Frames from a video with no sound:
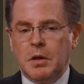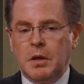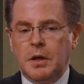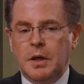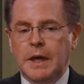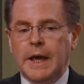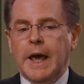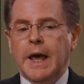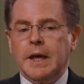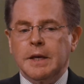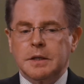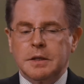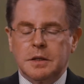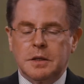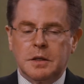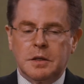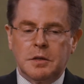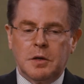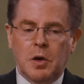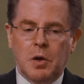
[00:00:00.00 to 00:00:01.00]
Yes.
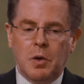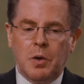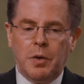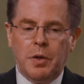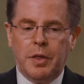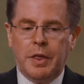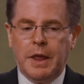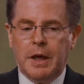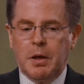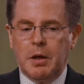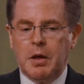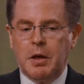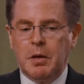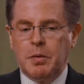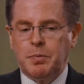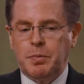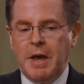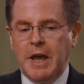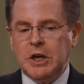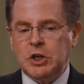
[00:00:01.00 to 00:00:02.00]
So
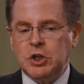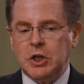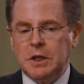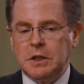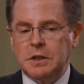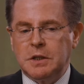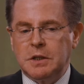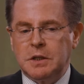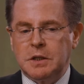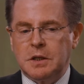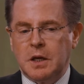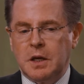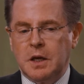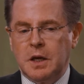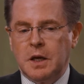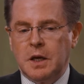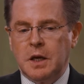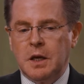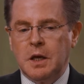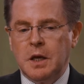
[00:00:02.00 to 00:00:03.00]
the patients.
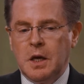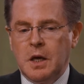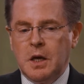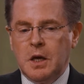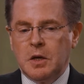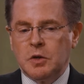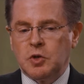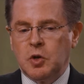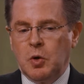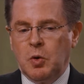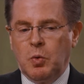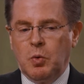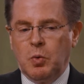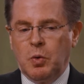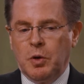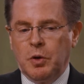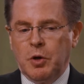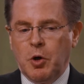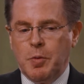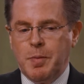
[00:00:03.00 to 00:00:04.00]
Uh, so
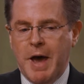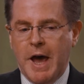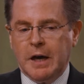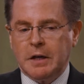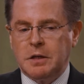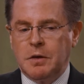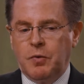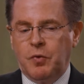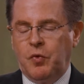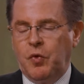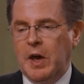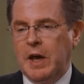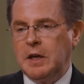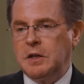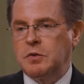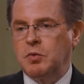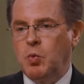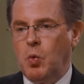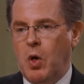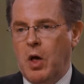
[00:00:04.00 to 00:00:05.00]
we'll go back to
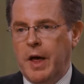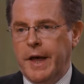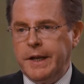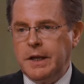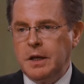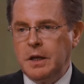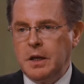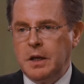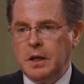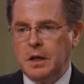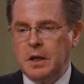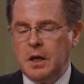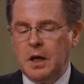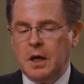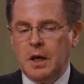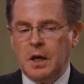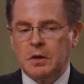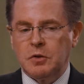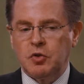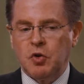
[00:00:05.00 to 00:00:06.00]
phase one
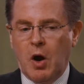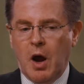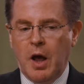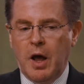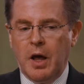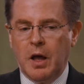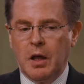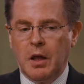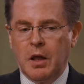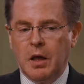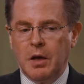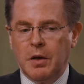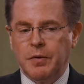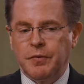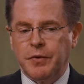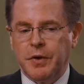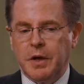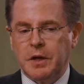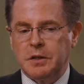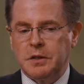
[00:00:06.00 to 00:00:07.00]
uh, trial
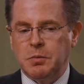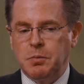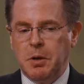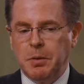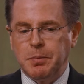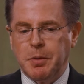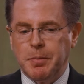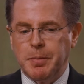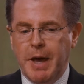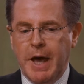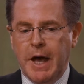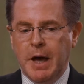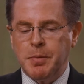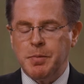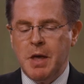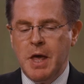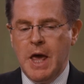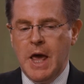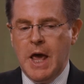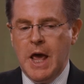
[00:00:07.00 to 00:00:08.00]
of uh,
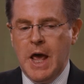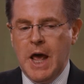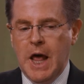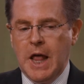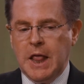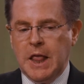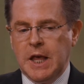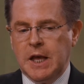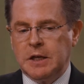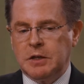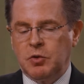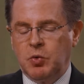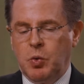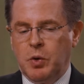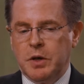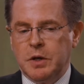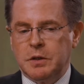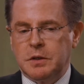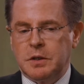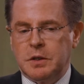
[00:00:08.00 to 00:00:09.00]
This
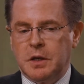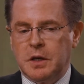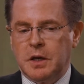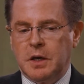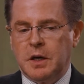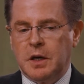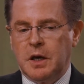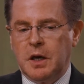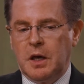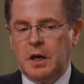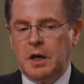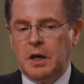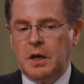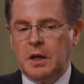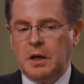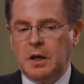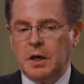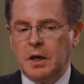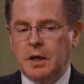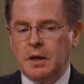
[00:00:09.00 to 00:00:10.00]
was uh,
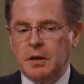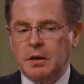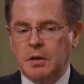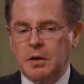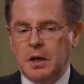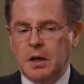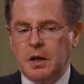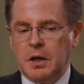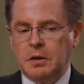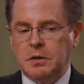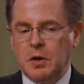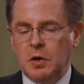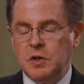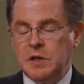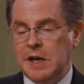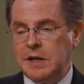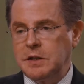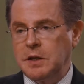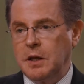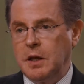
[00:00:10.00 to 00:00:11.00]
a, uh, a dose
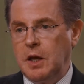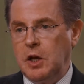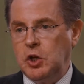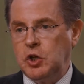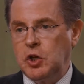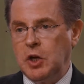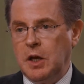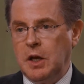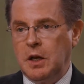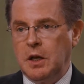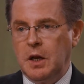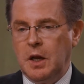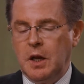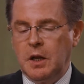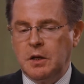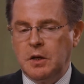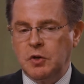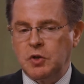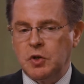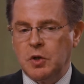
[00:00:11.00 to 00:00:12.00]
escalation
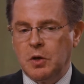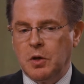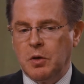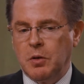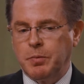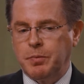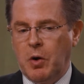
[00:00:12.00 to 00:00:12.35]
initial